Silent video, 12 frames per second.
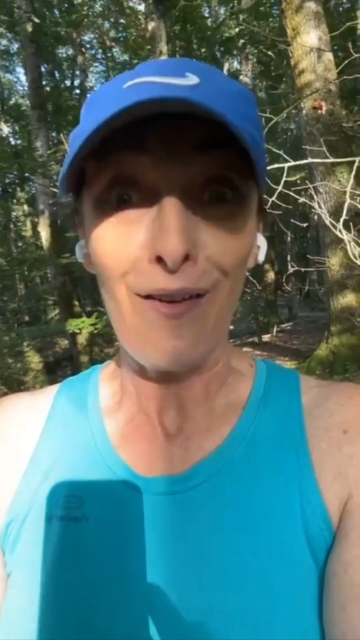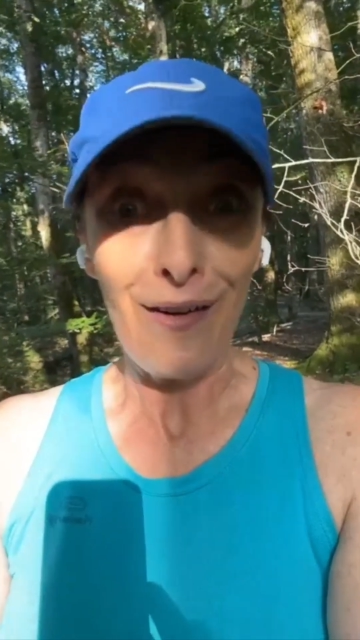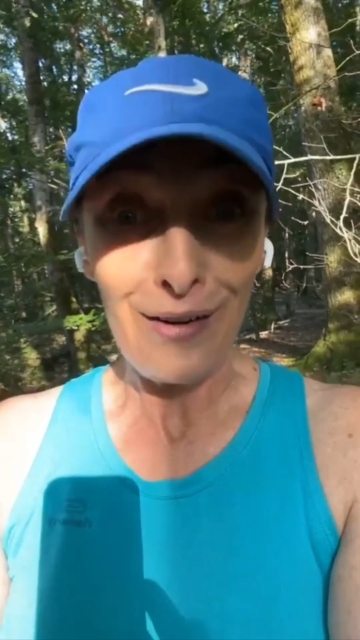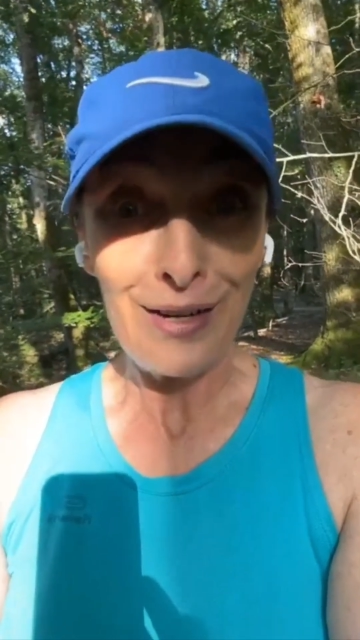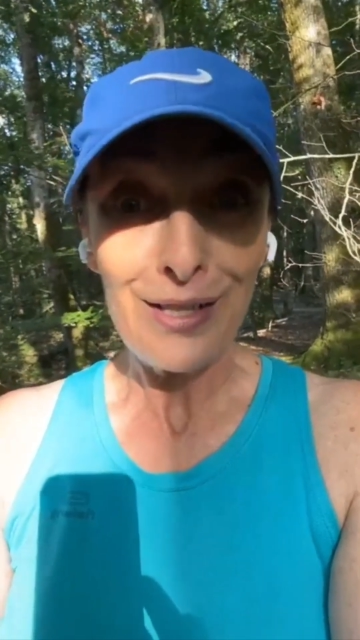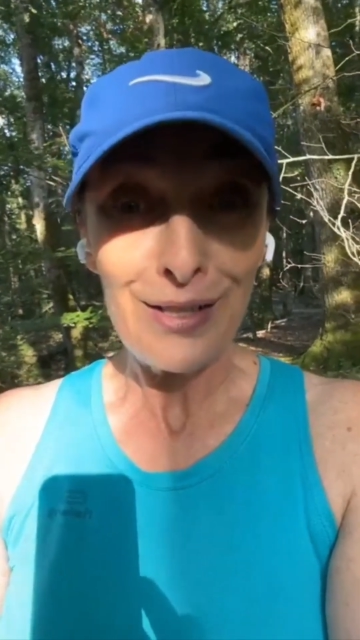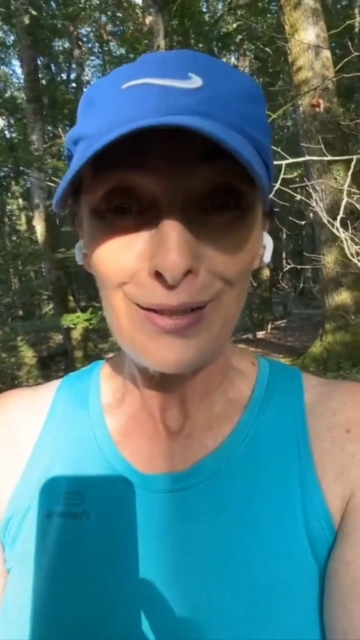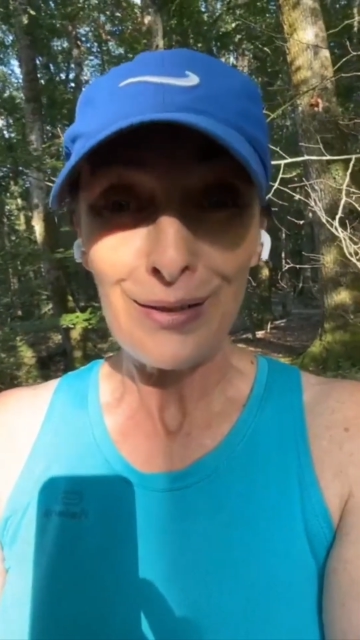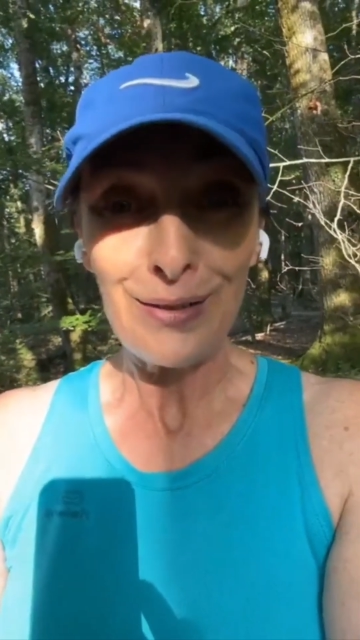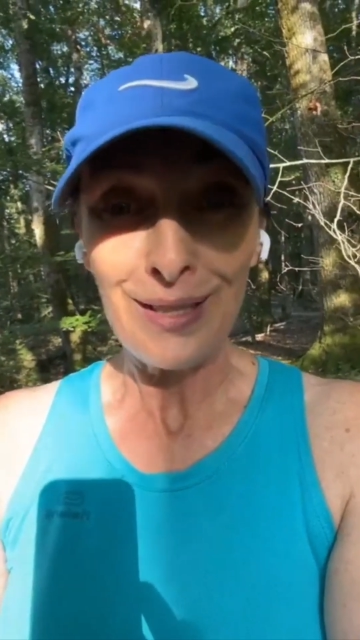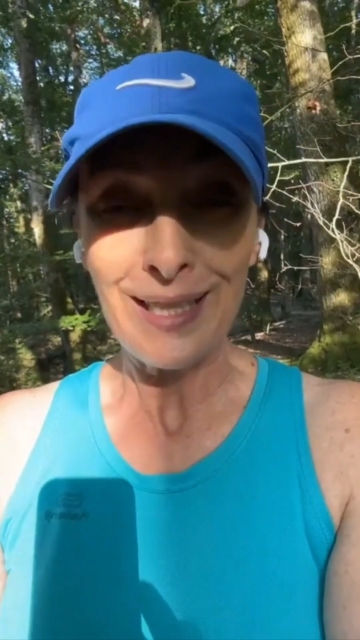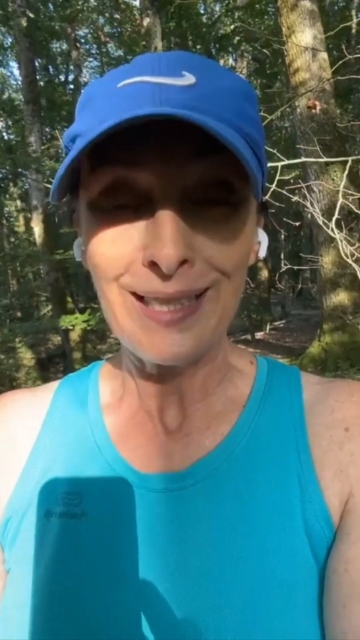orange
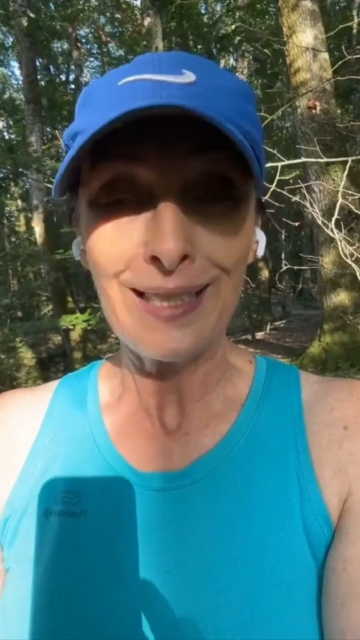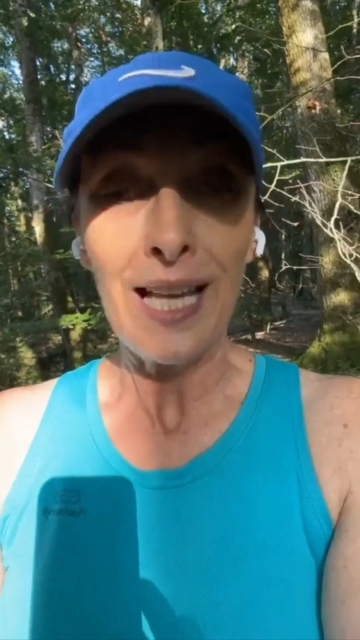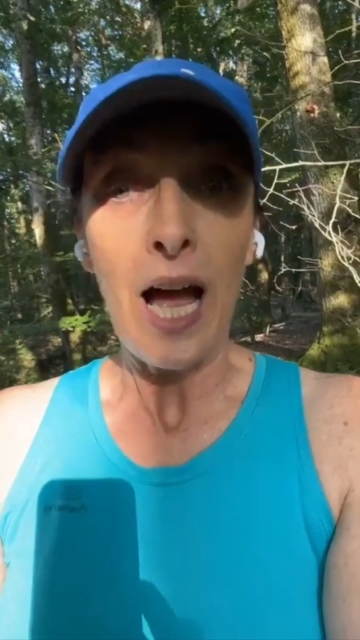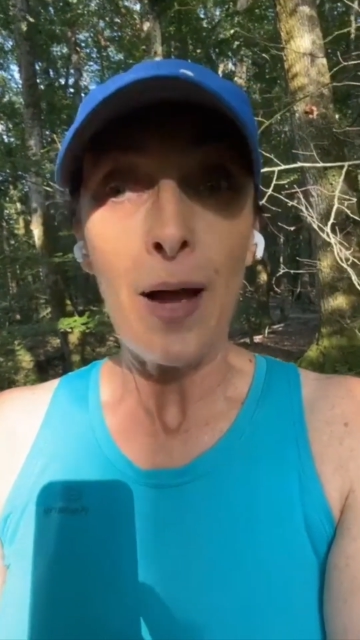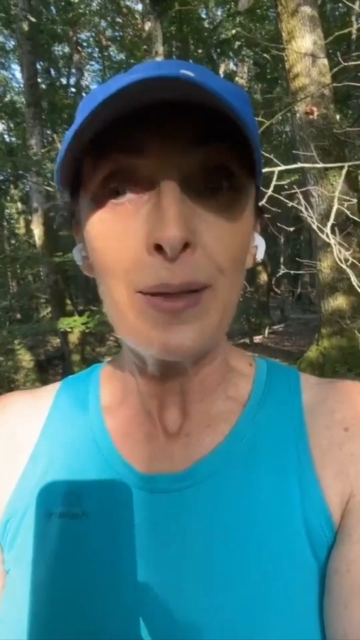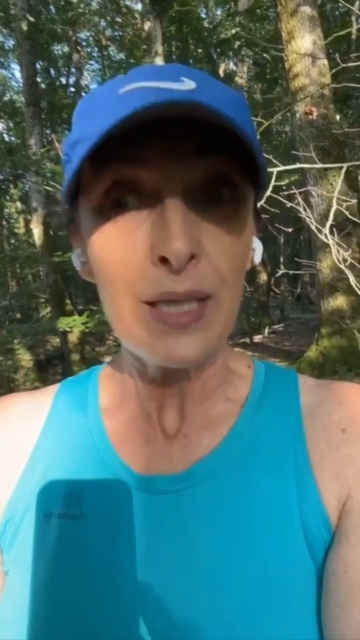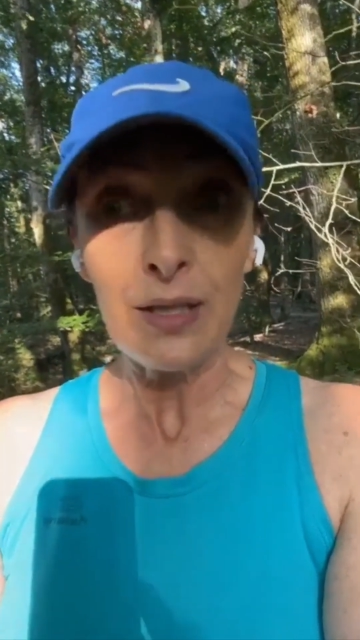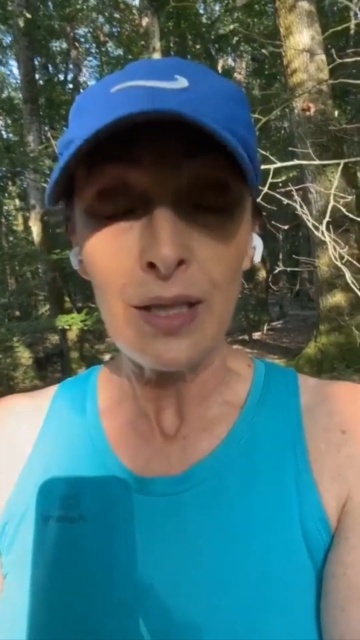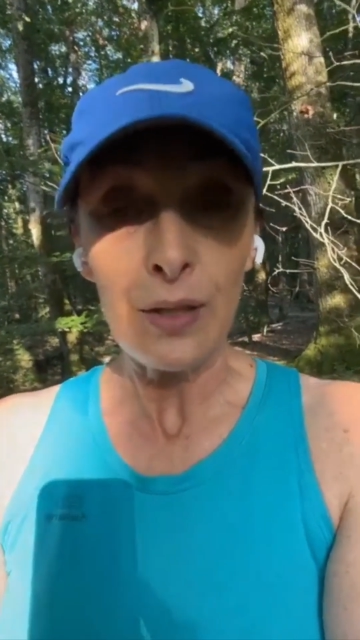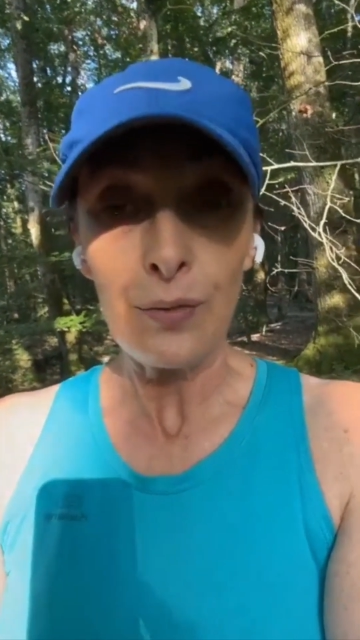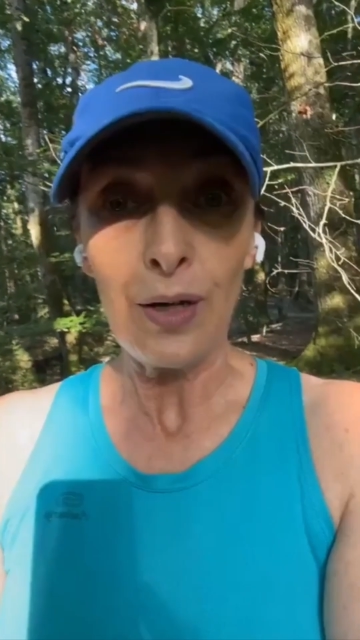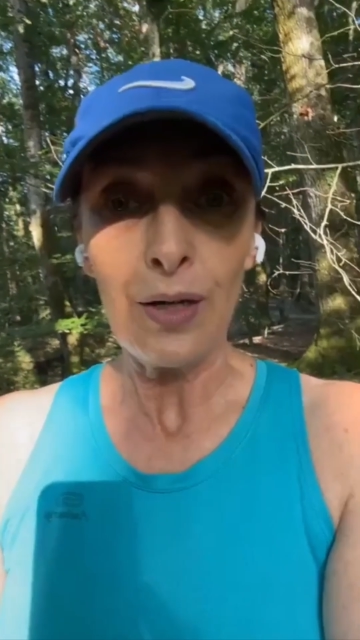juice and I mean there's
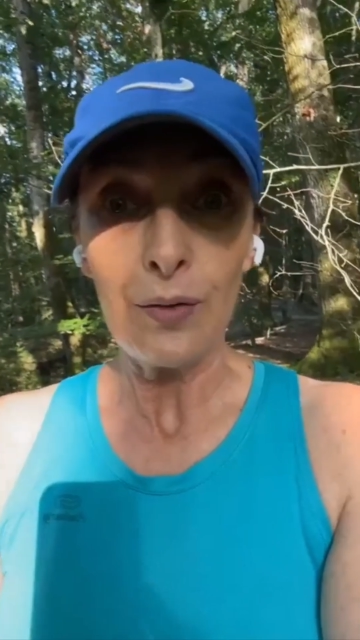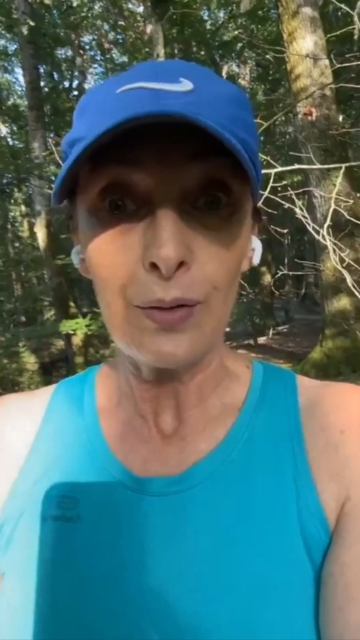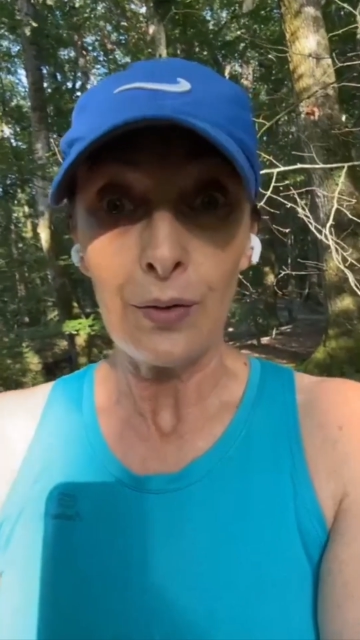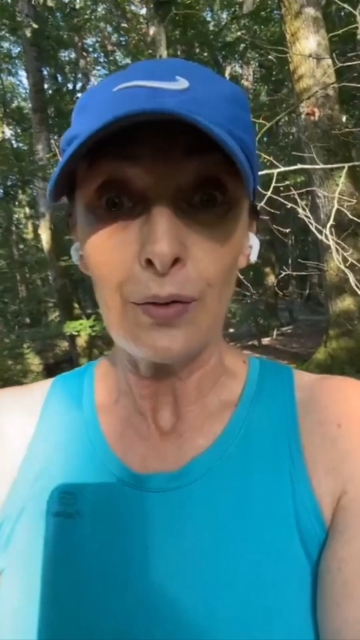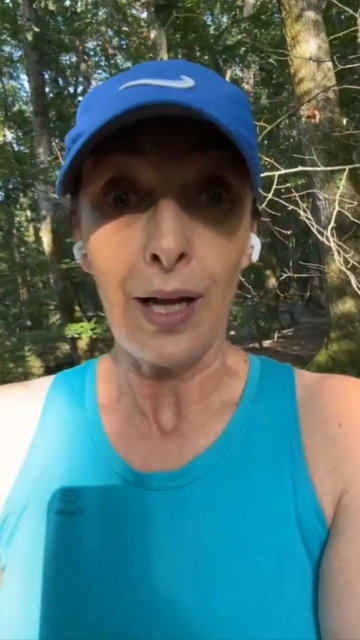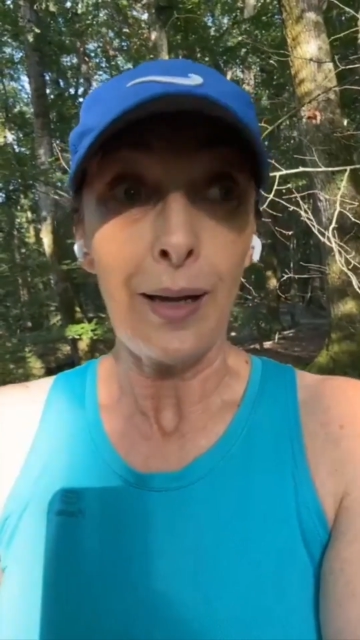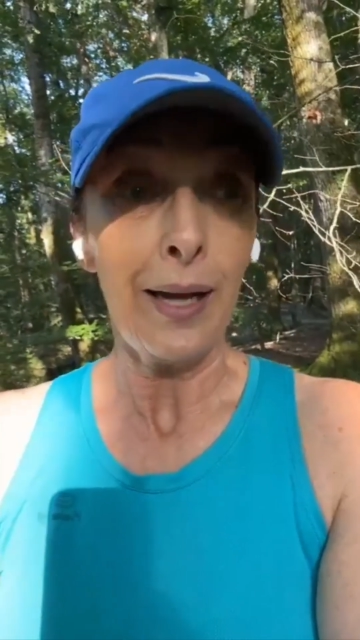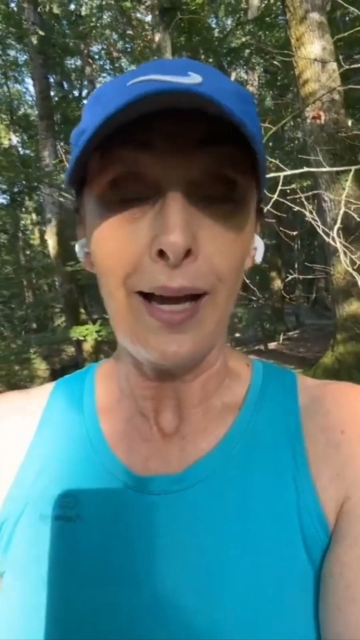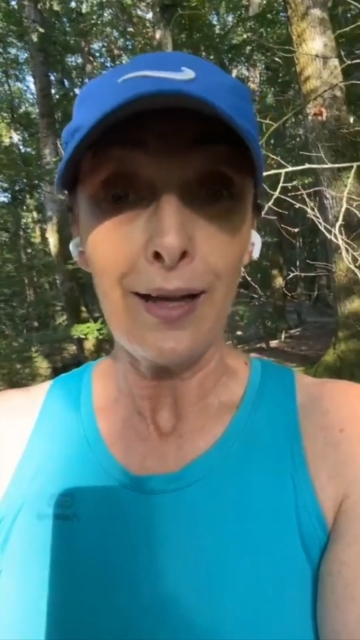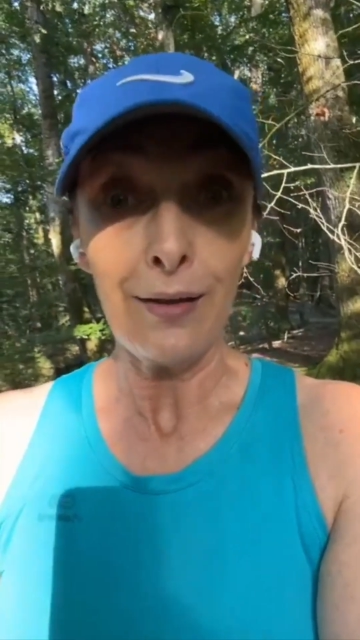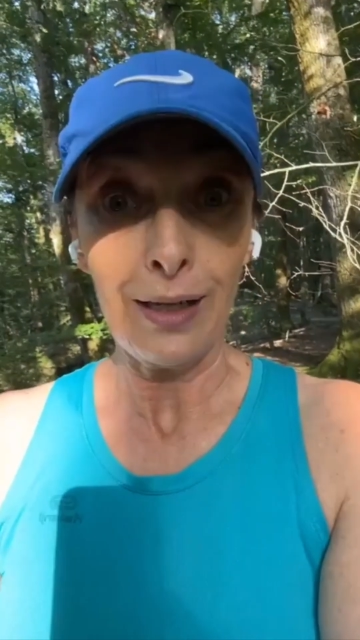nothing wrong with I I,